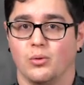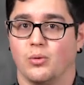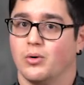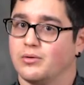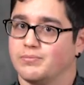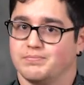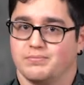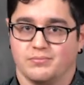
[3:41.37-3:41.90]

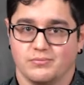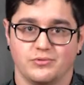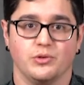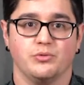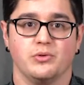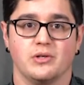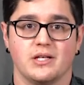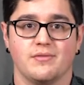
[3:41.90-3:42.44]
or feel
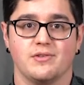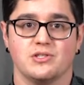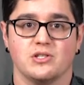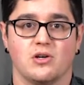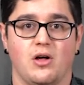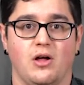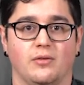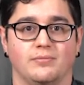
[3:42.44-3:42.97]
free to give us a
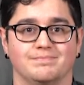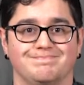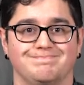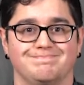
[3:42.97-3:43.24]
call.